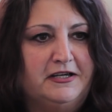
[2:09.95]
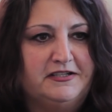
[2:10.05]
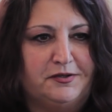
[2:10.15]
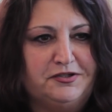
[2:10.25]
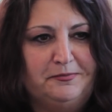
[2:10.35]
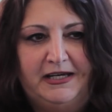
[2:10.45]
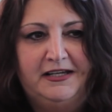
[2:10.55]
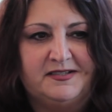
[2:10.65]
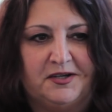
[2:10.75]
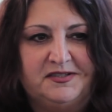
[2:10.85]
social media
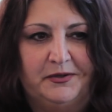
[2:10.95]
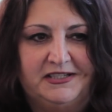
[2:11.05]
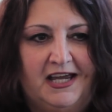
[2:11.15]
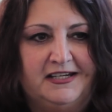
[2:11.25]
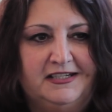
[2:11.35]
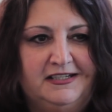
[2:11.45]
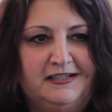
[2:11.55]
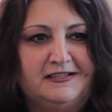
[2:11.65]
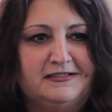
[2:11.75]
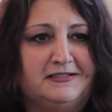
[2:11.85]
is also intended
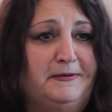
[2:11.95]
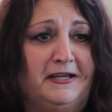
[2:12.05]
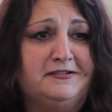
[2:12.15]
to be